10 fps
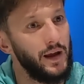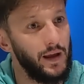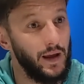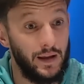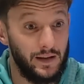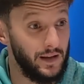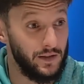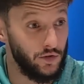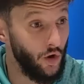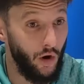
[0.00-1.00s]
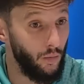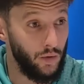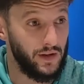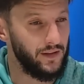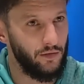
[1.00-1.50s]
He's not
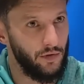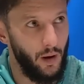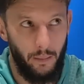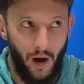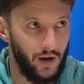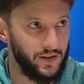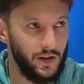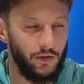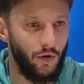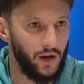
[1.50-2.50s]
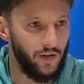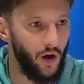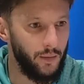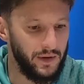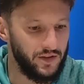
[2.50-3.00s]
wanting to pass it at the right
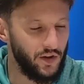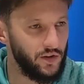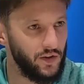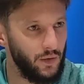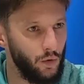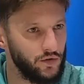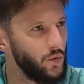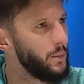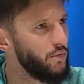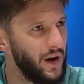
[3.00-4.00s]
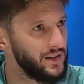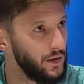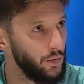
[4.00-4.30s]
time. He wants to impress.